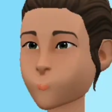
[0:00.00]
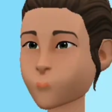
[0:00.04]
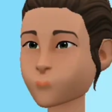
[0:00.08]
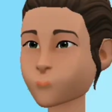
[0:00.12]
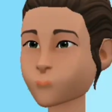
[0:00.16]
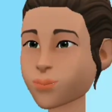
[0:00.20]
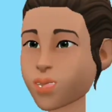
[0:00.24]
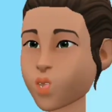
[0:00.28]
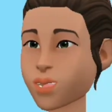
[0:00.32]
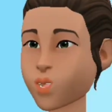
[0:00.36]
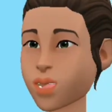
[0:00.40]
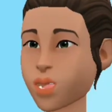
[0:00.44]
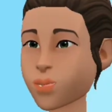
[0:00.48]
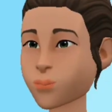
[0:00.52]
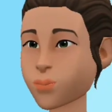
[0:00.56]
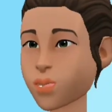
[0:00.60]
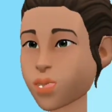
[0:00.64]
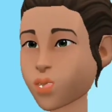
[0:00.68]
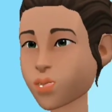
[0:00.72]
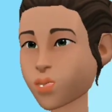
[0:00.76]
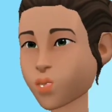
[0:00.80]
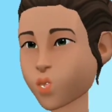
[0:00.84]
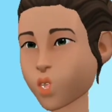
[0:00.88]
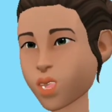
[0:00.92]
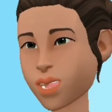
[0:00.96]

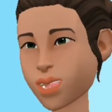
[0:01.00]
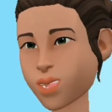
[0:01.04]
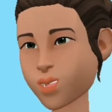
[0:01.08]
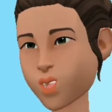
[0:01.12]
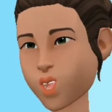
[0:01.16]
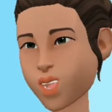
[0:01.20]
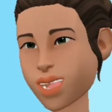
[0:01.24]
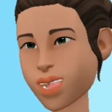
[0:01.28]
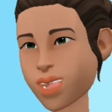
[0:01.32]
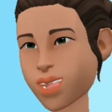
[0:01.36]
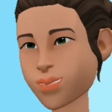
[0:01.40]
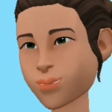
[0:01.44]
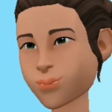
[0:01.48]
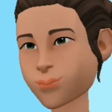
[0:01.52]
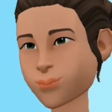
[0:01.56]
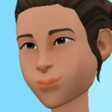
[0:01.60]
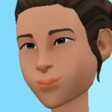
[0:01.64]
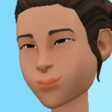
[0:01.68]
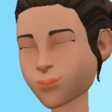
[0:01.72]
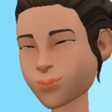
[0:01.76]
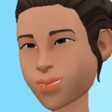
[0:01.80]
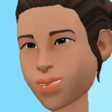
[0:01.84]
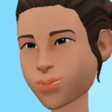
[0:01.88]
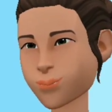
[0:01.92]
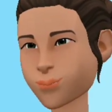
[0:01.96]
Moreover, I would like to
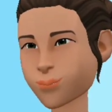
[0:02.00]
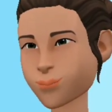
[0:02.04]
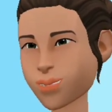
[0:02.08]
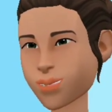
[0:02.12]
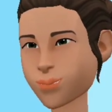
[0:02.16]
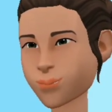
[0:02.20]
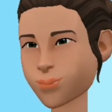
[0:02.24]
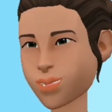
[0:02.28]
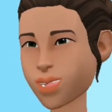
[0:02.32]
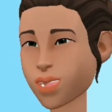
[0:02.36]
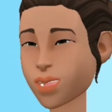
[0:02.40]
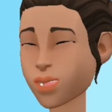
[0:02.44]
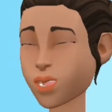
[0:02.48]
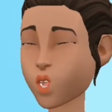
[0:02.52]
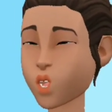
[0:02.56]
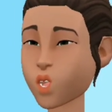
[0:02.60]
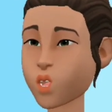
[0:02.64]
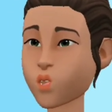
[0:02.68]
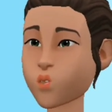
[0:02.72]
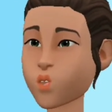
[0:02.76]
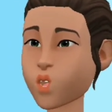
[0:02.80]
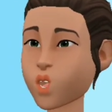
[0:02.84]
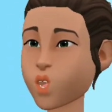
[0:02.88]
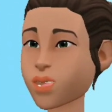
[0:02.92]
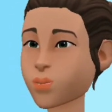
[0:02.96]
recommend to make an
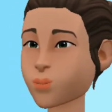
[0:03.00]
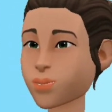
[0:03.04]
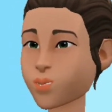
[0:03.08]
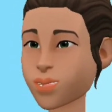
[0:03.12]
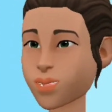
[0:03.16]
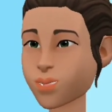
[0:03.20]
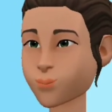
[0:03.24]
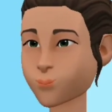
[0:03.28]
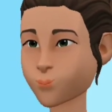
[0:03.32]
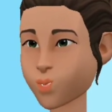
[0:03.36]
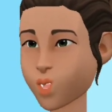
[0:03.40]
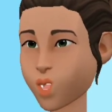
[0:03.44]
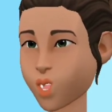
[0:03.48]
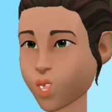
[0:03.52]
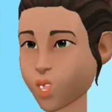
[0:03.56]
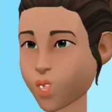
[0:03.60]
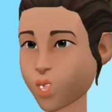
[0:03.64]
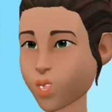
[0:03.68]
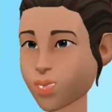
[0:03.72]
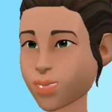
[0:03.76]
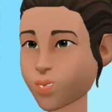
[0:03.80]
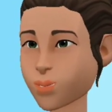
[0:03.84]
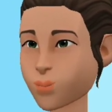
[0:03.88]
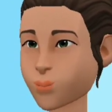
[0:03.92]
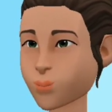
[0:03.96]
emergency appointment with
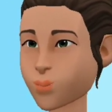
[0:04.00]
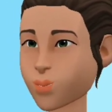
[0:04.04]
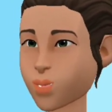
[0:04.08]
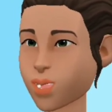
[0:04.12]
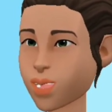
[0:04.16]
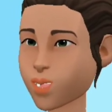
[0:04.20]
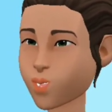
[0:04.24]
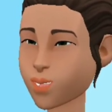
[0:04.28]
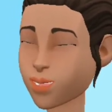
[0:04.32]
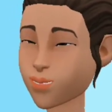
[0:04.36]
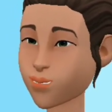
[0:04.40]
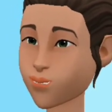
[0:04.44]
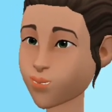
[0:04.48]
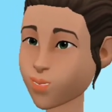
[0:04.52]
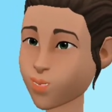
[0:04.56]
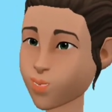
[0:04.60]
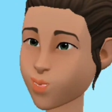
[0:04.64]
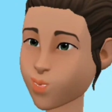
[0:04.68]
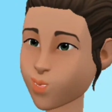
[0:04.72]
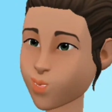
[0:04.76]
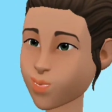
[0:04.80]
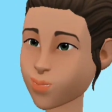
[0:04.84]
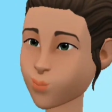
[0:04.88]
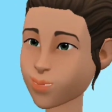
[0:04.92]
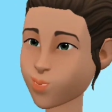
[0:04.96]
the doctor if the
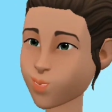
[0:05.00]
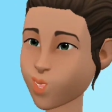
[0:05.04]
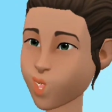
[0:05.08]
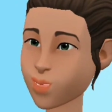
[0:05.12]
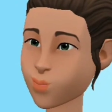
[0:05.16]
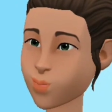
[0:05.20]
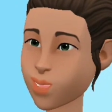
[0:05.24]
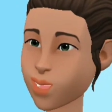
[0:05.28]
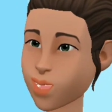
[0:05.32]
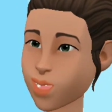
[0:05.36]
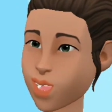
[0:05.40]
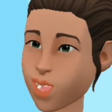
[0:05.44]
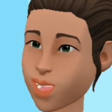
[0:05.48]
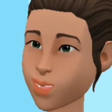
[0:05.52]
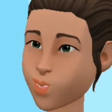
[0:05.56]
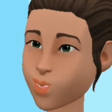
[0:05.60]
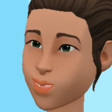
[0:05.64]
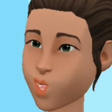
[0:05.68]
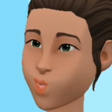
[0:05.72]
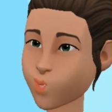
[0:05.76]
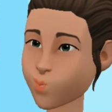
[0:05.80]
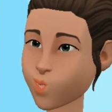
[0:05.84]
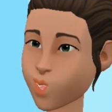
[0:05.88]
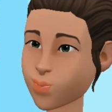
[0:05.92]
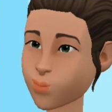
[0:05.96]
symptoms gets worsen,
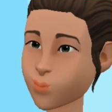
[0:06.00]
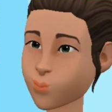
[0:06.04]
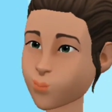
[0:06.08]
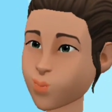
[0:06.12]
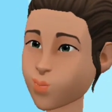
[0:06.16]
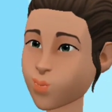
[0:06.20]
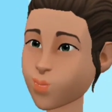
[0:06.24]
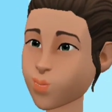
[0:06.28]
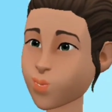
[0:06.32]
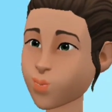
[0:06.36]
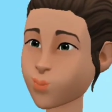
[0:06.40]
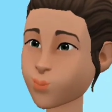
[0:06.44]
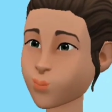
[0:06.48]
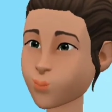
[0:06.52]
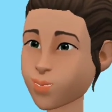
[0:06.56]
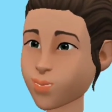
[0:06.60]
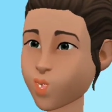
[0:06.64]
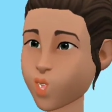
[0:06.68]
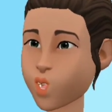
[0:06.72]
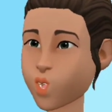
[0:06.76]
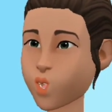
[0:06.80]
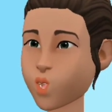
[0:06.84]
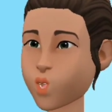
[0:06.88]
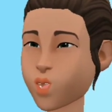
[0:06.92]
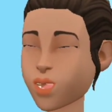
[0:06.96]
like unsteadiness,
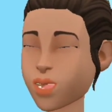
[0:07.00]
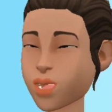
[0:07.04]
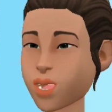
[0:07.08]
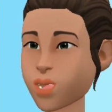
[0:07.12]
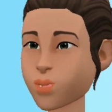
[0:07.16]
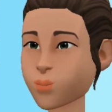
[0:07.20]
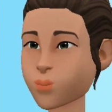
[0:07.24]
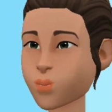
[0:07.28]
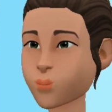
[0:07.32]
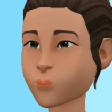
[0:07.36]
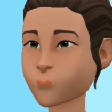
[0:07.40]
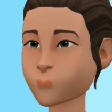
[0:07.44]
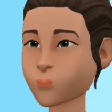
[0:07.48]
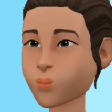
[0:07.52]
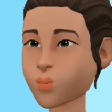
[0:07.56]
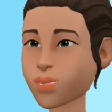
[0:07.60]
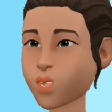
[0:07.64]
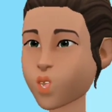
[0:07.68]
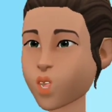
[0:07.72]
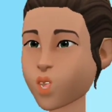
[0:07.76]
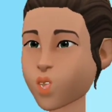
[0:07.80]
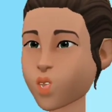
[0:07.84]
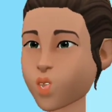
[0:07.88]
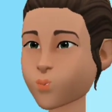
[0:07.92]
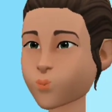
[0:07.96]
poor concentration,
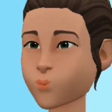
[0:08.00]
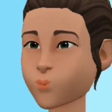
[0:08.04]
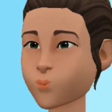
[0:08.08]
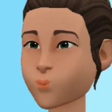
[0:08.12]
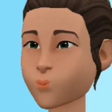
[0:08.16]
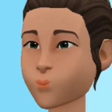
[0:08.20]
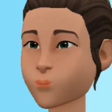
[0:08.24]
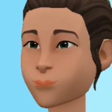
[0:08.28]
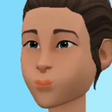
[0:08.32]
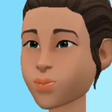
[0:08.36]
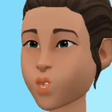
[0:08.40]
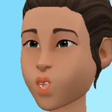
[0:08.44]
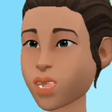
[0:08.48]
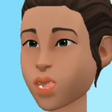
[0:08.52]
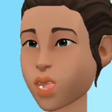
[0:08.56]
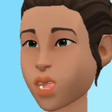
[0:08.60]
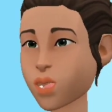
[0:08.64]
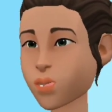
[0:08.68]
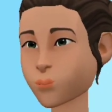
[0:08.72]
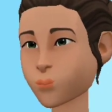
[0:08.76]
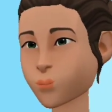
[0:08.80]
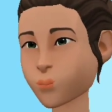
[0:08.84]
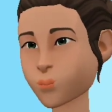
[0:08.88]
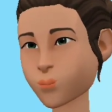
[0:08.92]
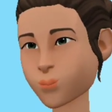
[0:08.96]
or vomiting,
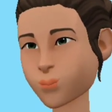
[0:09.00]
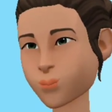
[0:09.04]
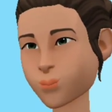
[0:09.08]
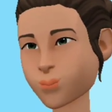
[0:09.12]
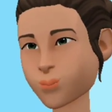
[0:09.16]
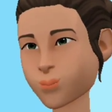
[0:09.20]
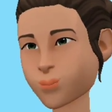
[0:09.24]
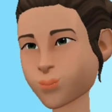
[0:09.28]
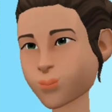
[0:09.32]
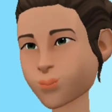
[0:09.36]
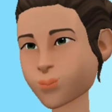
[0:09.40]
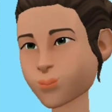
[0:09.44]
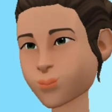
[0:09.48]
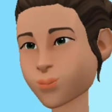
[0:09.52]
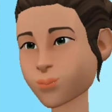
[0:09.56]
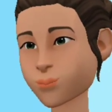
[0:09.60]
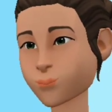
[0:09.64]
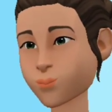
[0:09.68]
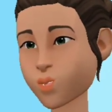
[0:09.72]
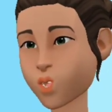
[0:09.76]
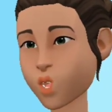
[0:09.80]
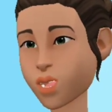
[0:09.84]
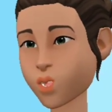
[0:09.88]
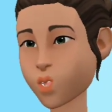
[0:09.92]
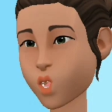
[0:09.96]
etc. Are
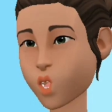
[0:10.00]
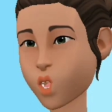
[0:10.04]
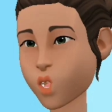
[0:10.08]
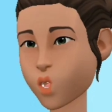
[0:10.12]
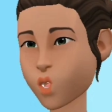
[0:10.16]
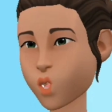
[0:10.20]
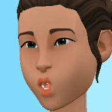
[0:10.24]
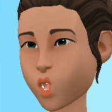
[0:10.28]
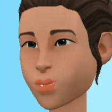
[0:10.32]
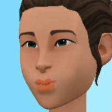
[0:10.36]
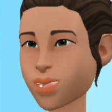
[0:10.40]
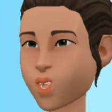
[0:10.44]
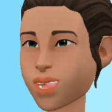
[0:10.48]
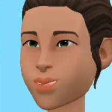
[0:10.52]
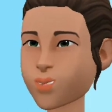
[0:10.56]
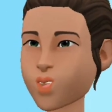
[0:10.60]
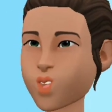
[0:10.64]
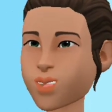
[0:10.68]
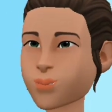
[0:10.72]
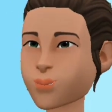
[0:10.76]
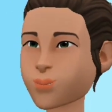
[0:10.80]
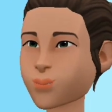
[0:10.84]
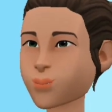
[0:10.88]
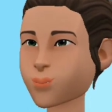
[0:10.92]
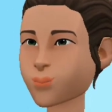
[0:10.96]
you getting my
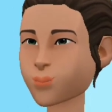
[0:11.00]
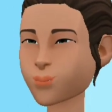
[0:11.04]
points?